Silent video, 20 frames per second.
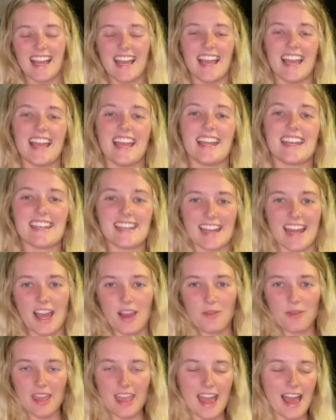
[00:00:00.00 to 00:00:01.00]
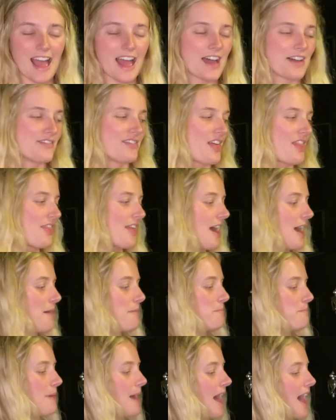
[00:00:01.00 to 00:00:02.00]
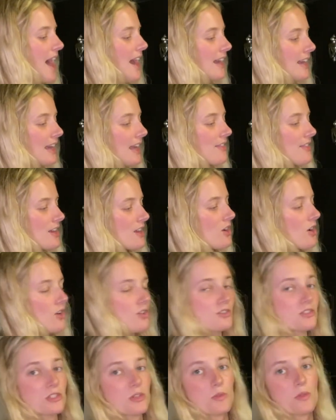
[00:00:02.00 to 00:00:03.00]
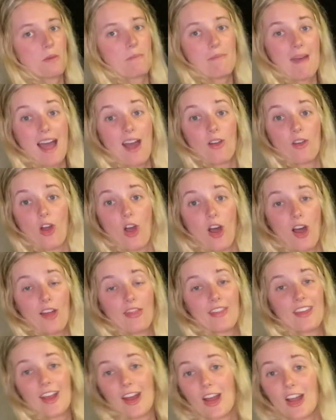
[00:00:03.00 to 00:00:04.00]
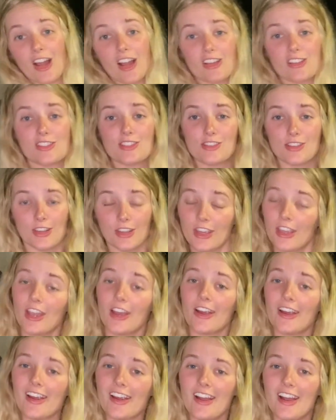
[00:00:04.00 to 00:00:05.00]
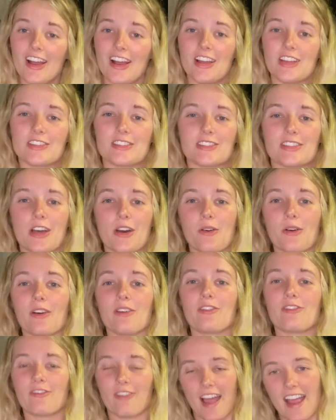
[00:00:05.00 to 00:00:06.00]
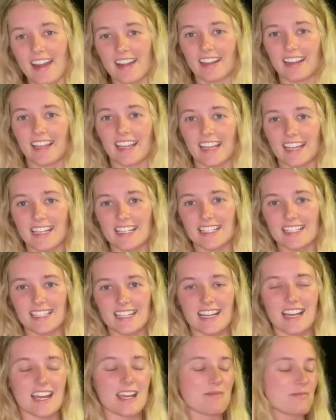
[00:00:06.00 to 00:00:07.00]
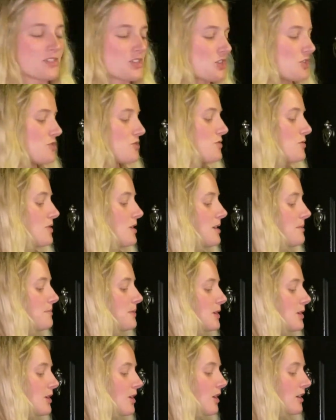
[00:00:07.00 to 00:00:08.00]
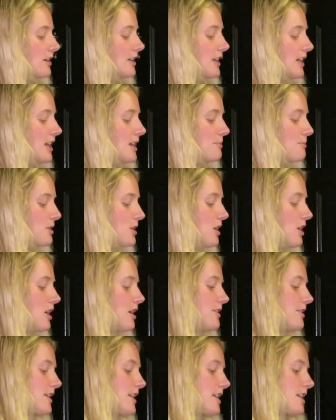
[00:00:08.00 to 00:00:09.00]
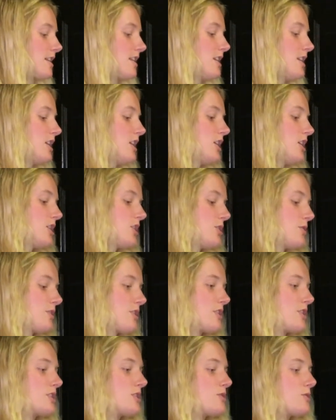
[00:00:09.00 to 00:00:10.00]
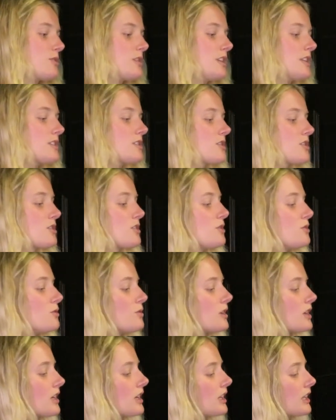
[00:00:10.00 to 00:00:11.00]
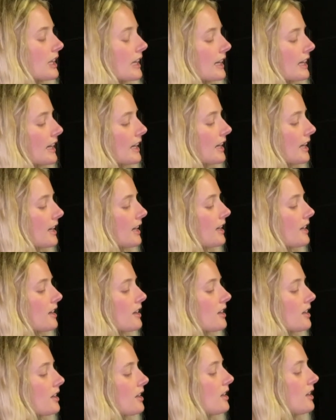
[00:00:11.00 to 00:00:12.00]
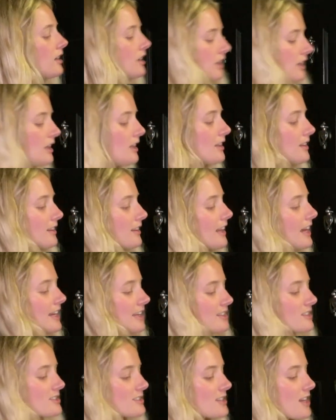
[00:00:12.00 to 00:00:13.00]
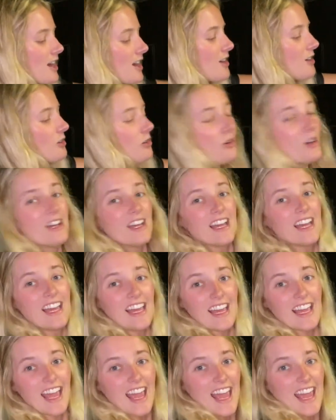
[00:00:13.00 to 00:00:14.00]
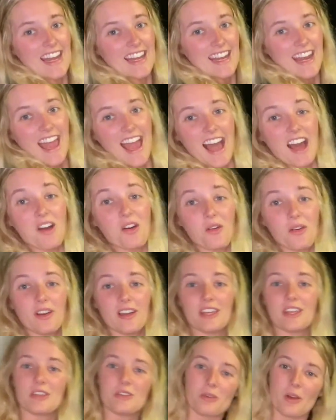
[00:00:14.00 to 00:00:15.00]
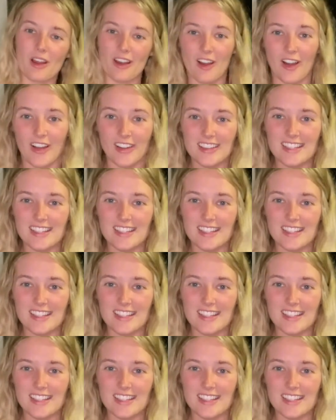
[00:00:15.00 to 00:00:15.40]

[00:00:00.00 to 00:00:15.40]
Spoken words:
And now we have that back and then also the mount on there secure. So finally it is time to put our camera on there. You are just going to click it in like so, and now you are all